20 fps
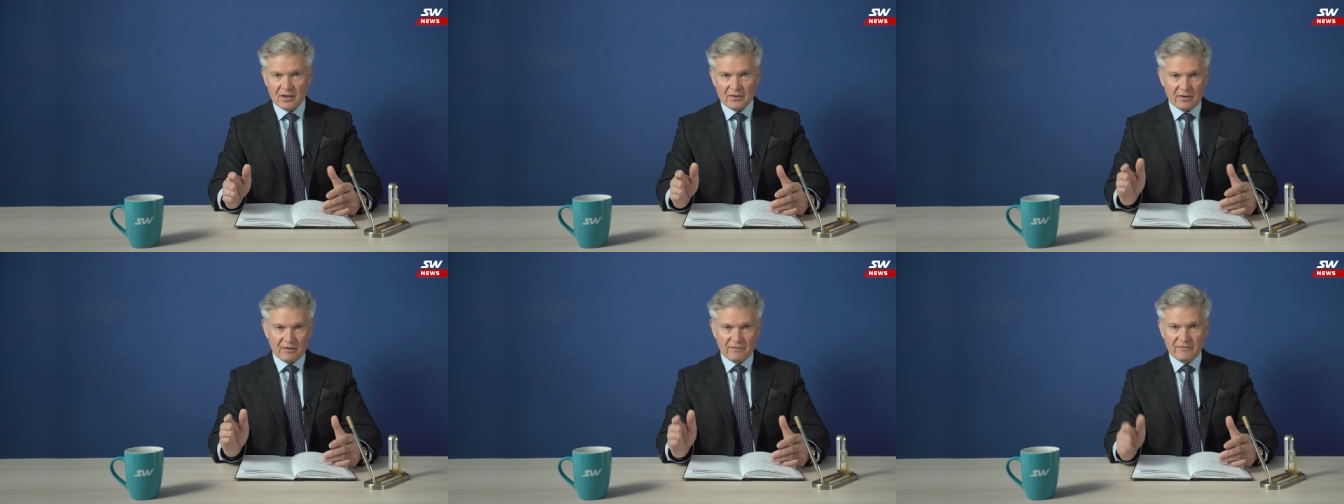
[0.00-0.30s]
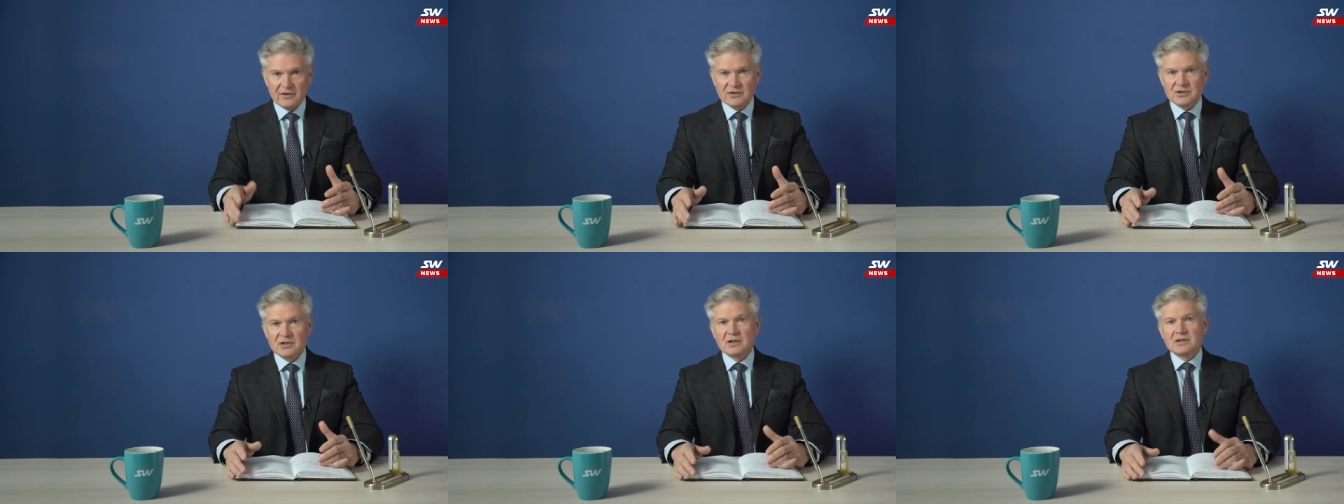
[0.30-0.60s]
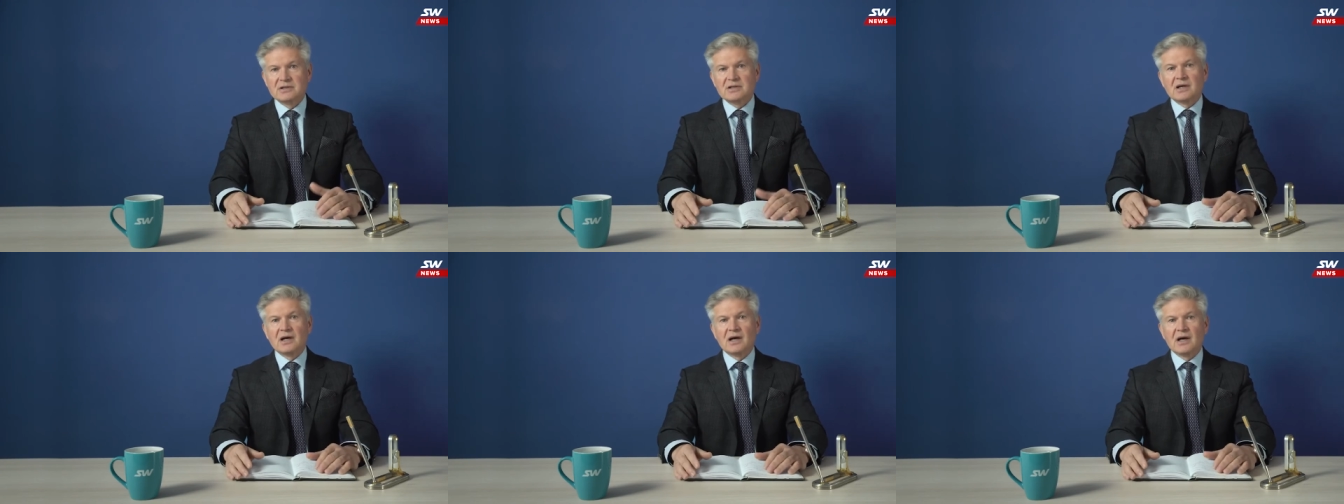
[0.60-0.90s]
on the
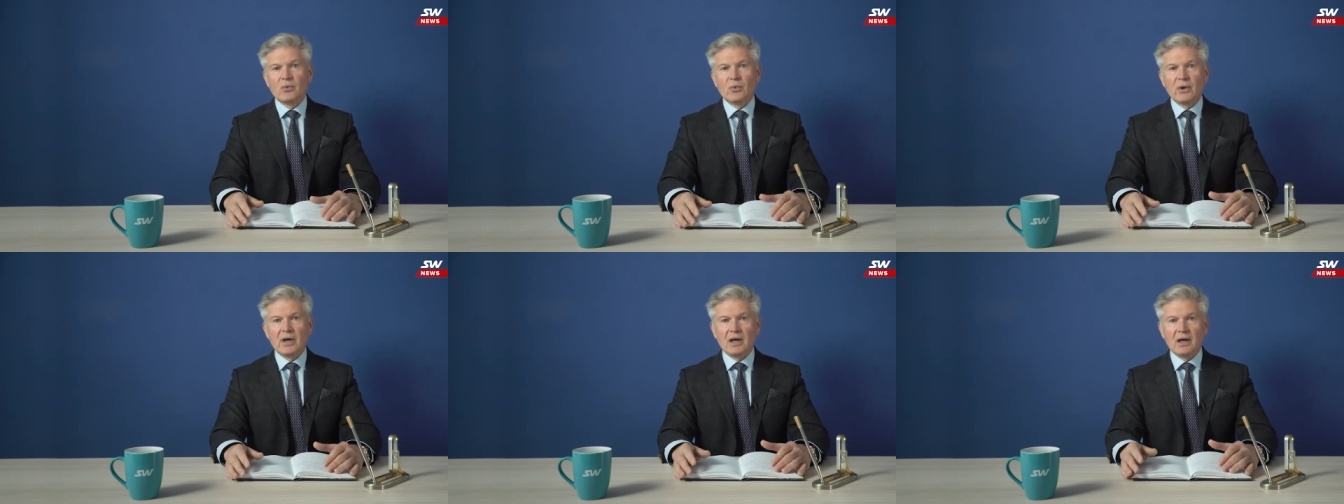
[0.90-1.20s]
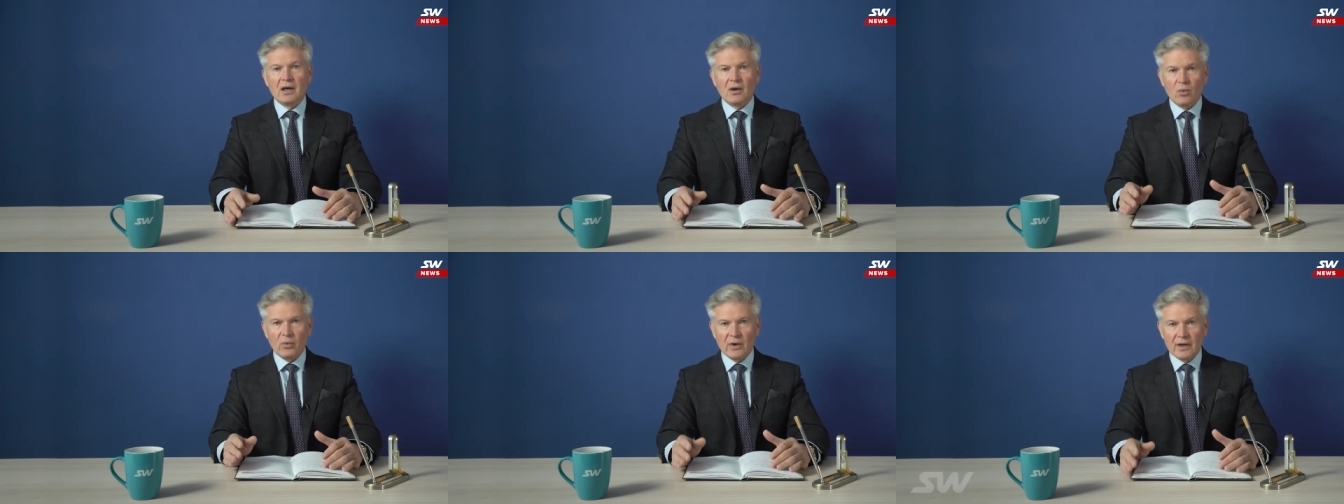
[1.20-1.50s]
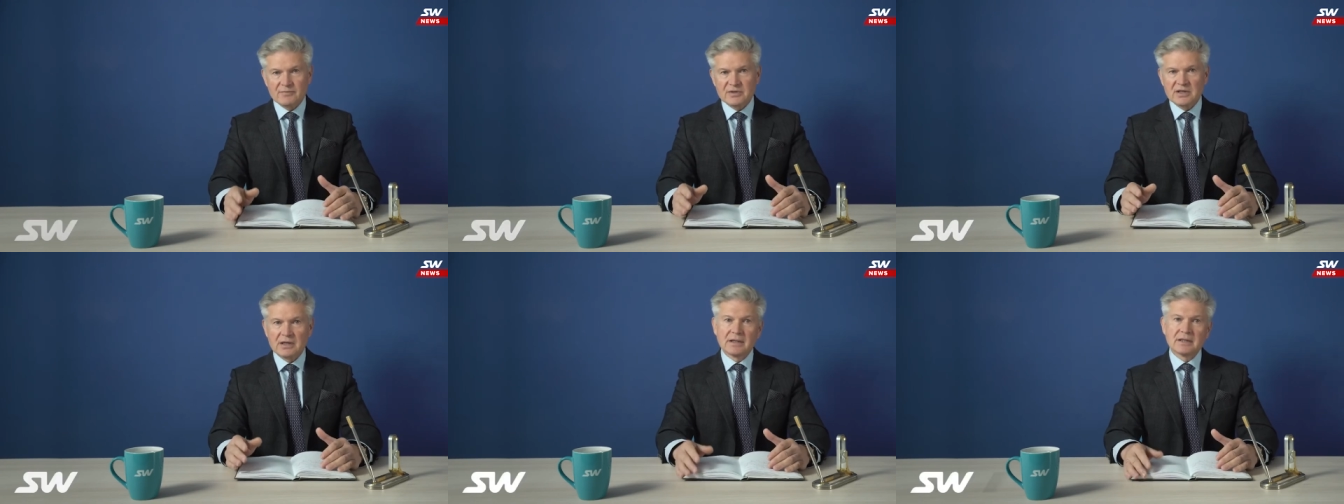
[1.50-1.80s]
official Skyway
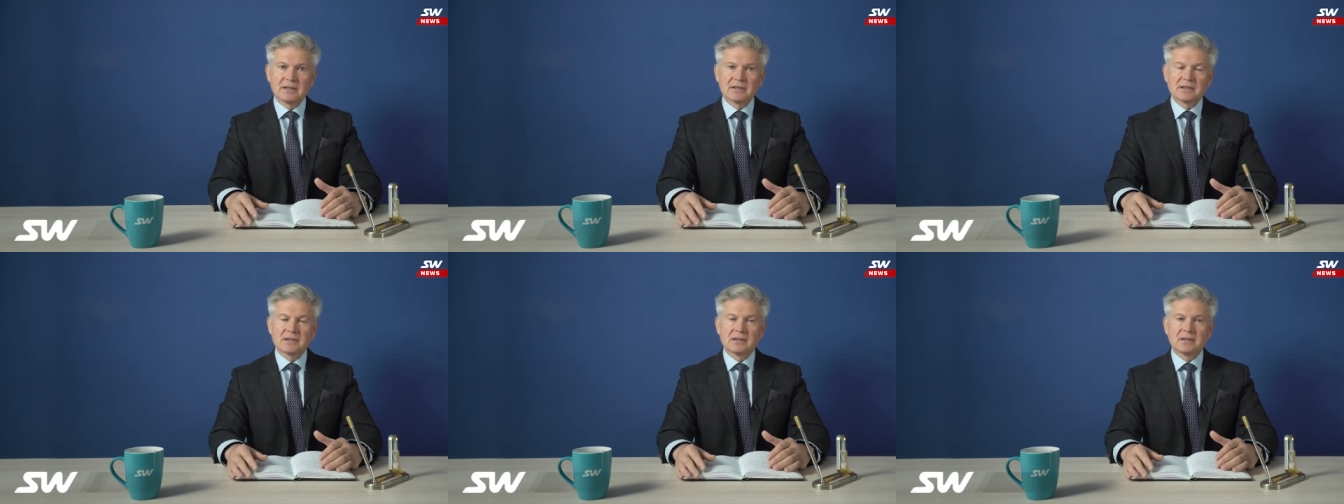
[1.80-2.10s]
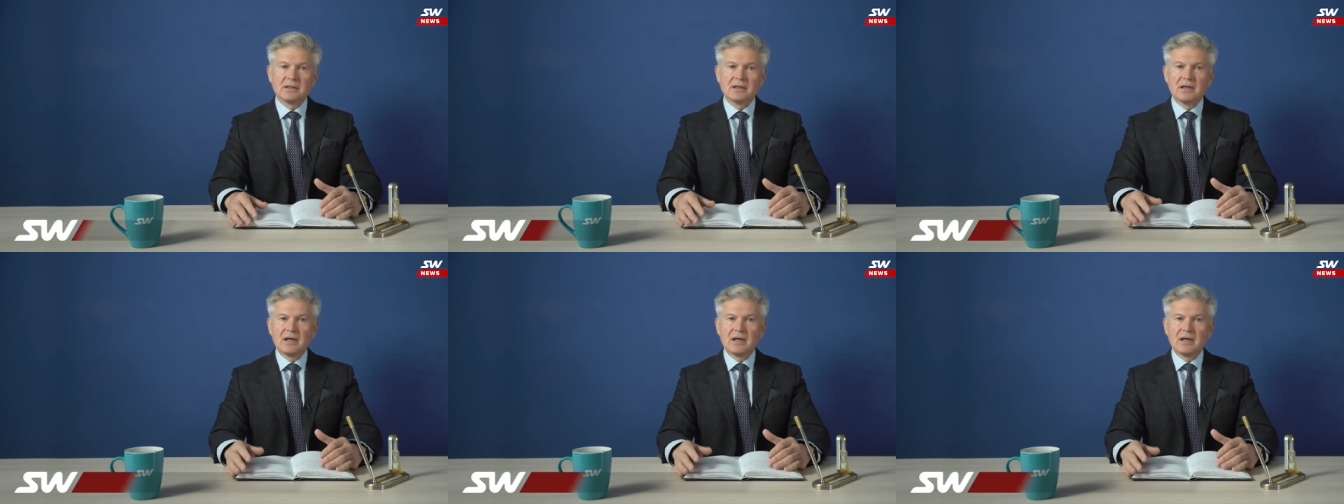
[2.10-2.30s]
website,